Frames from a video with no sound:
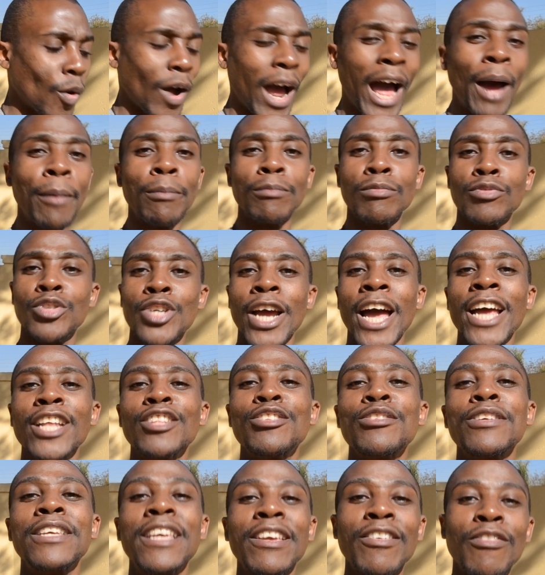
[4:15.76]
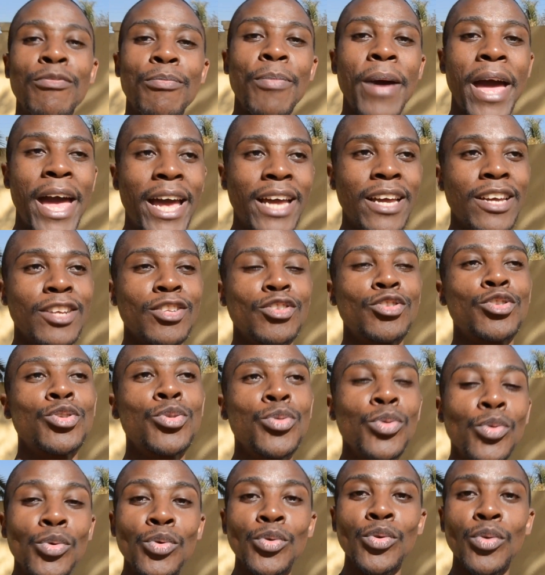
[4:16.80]
I'm trying to give back
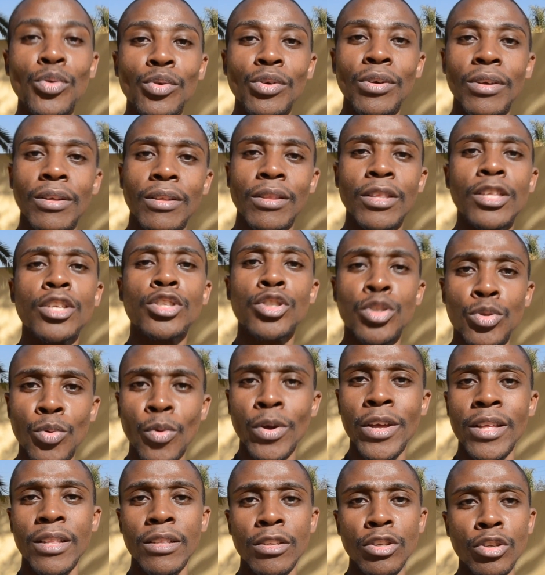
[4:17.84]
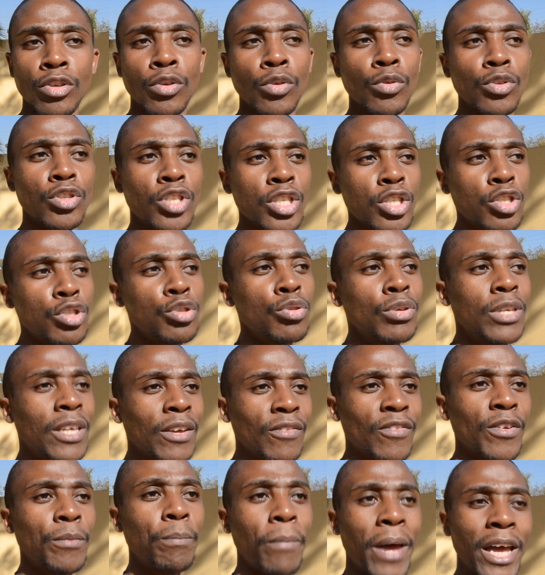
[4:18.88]
to the soil, just to
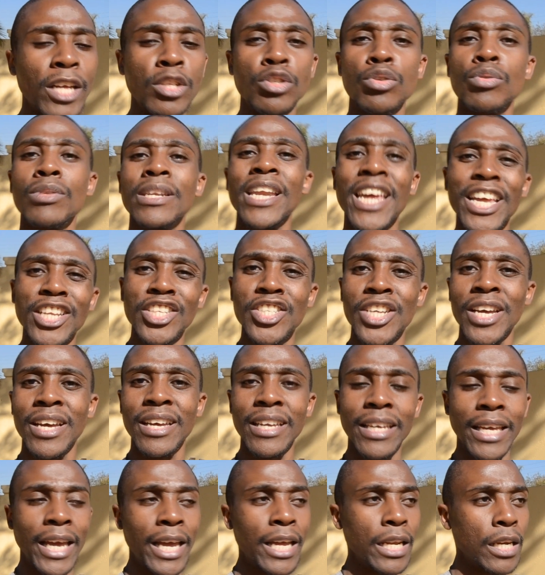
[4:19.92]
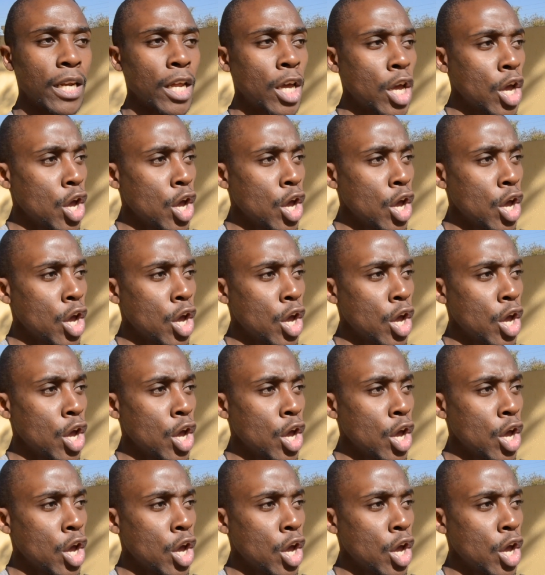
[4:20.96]
give it back to nature again.